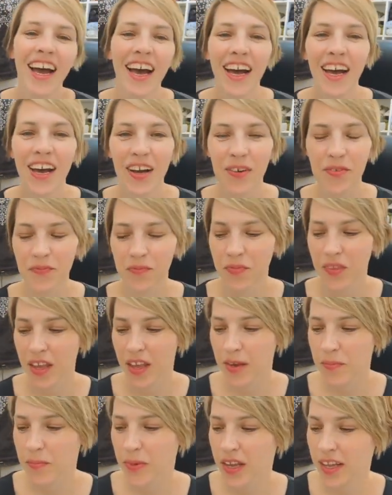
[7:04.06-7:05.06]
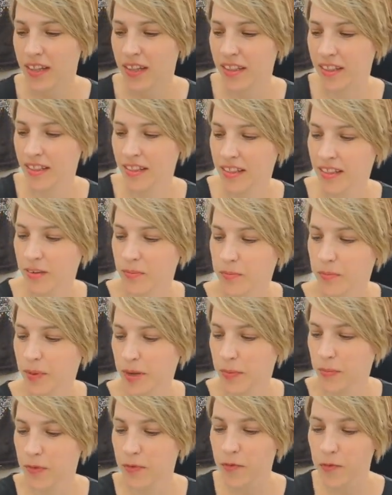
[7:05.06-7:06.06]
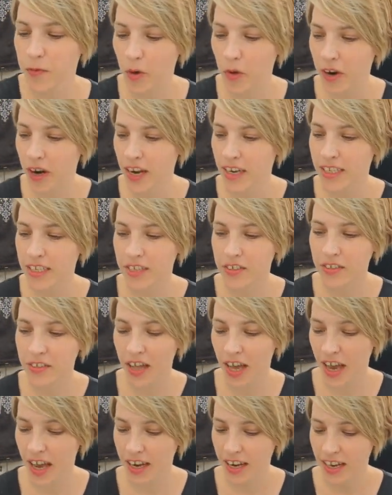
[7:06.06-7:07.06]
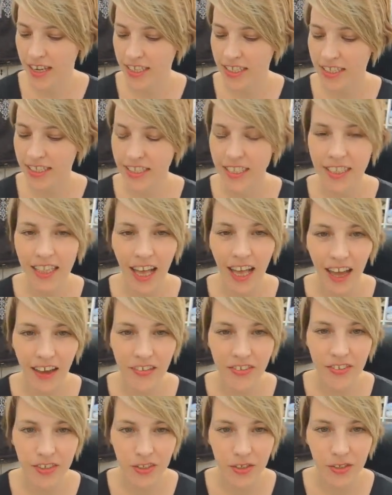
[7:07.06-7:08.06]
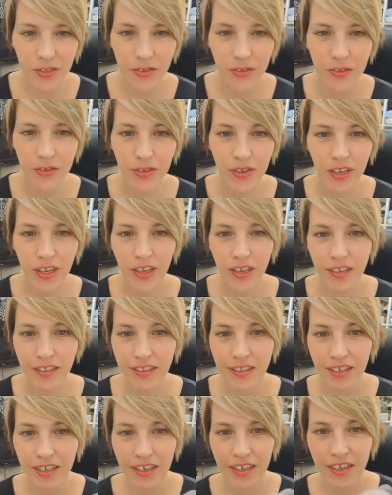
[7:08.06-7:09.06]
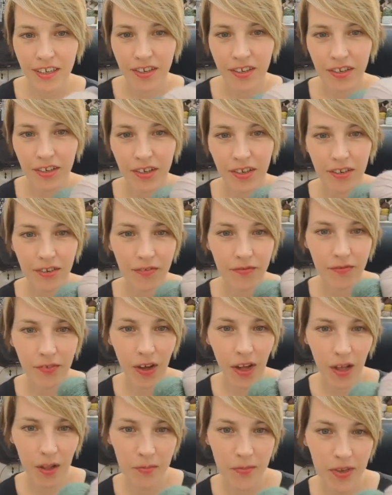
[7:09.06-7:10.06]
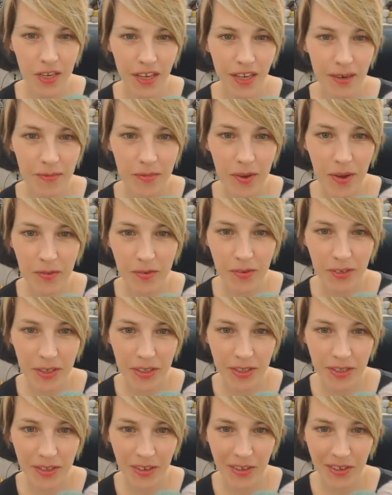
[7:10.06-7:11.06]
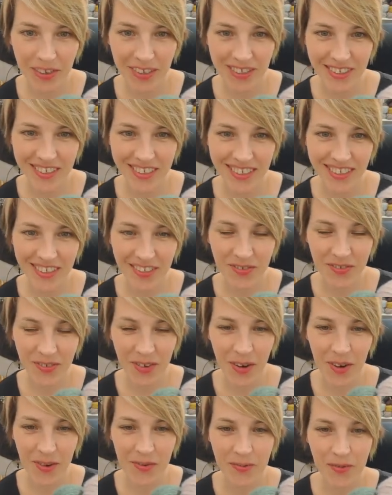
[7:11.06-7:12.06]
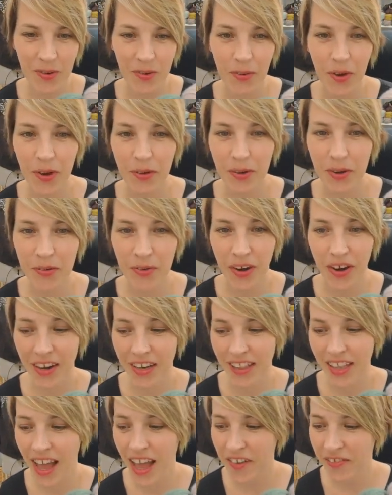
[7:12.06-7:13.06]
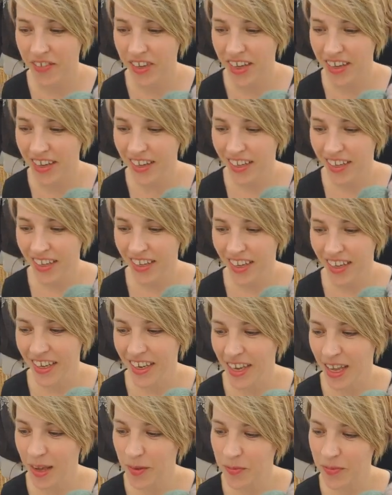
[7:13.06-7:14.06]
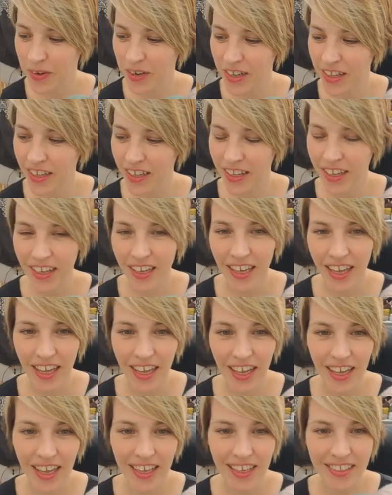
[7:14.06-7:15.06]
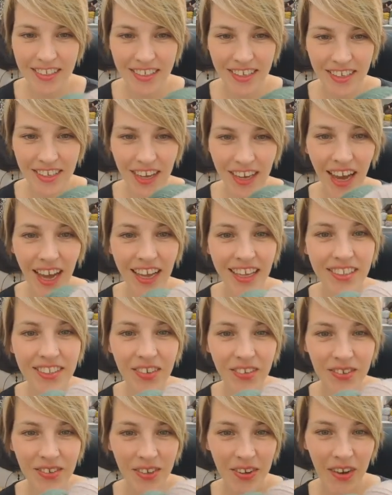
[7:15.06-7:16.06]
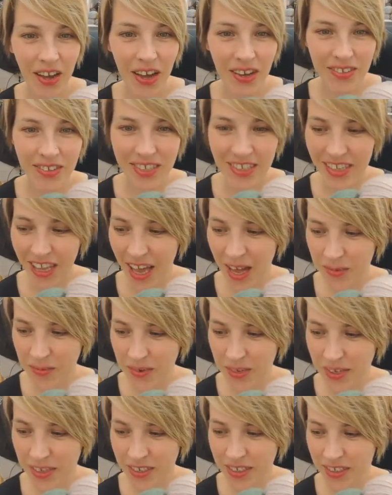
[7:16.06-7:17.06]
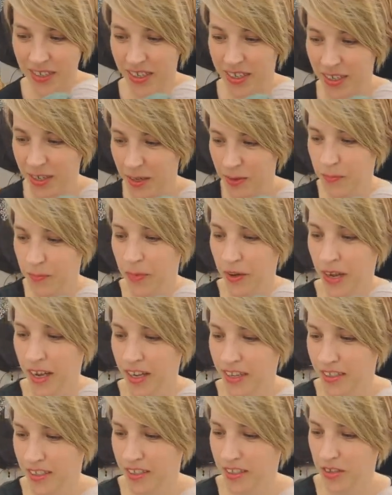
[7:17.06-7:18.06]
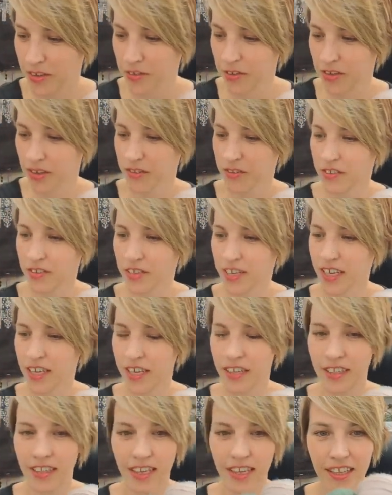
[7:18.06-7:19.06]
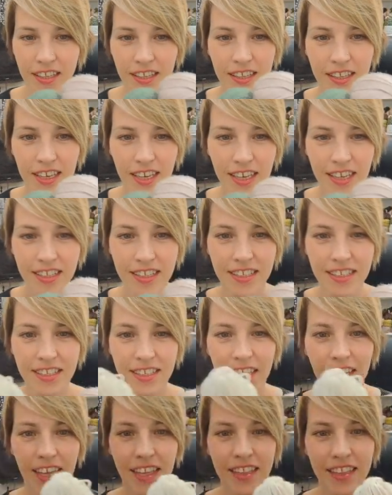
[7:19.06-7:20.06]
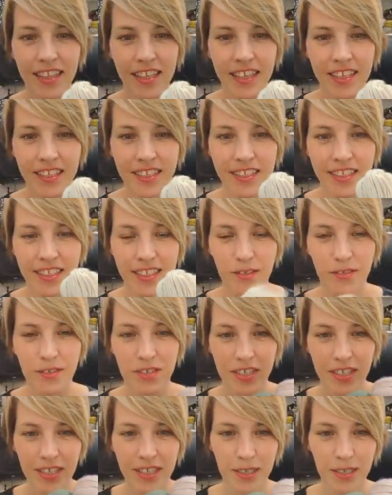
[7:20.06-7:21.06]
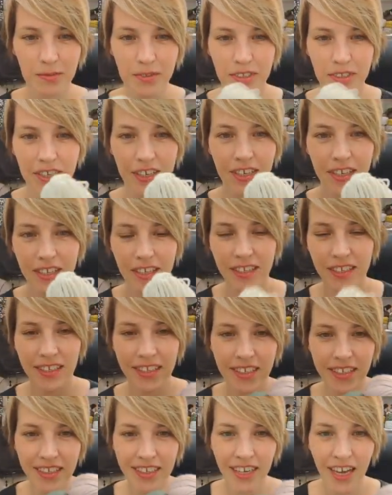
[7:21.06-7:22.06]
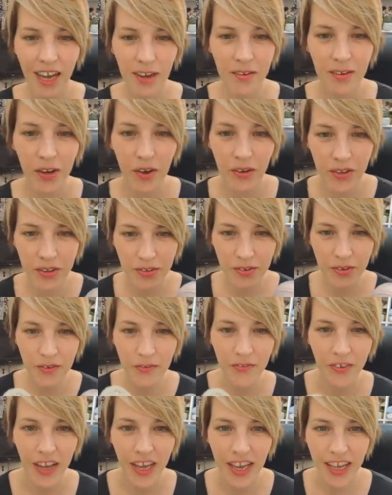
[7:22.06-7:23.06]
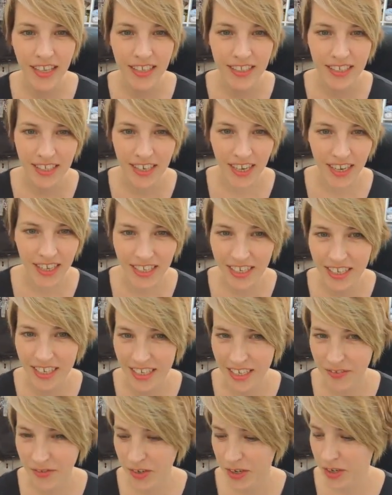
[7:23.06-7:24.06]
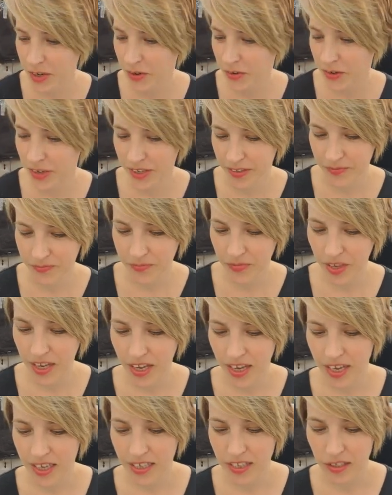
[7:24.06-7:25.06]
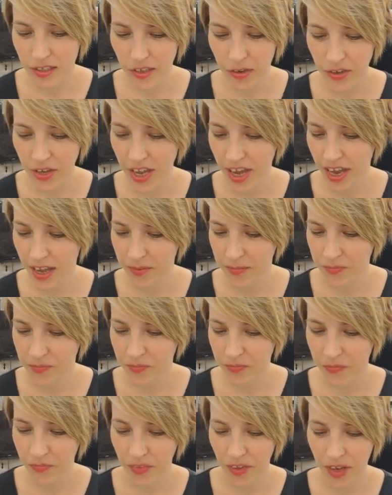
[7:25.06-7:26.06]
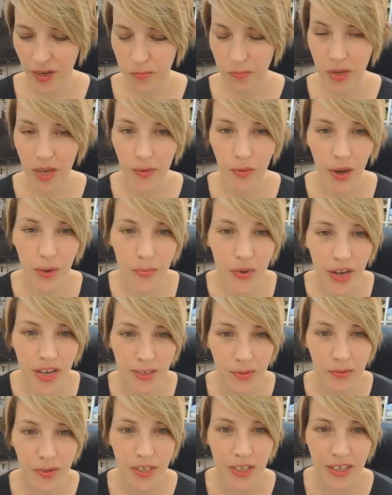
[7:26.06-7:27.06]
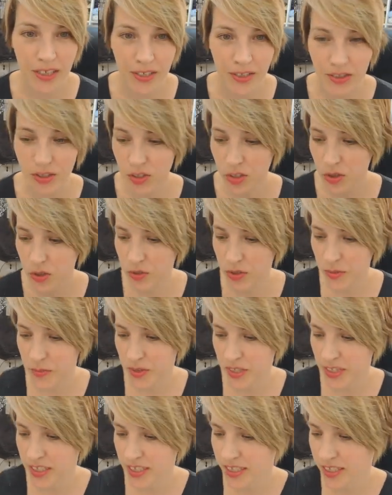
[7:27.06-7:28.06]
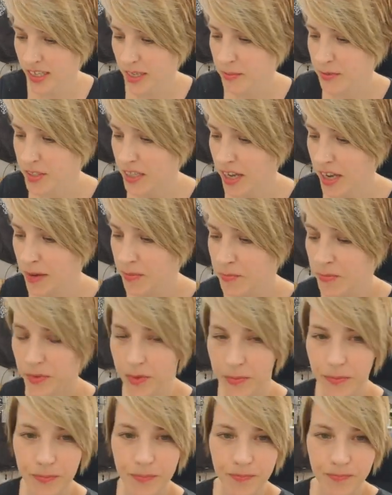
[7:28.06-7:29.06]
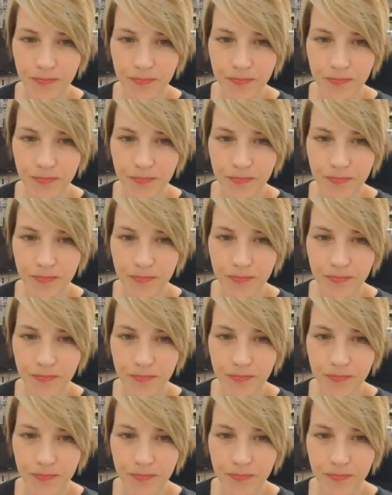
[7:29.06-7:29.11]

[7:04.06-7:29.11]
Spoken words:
But before I do that, I still have to do the Valmiera memory socks from when we were in Latvia in April. And I don't know how this happened, but don't you think that this and this is really similar? I'm going through a phase and I didn't even know it. So yeah, maybe I might as well do them at the same time.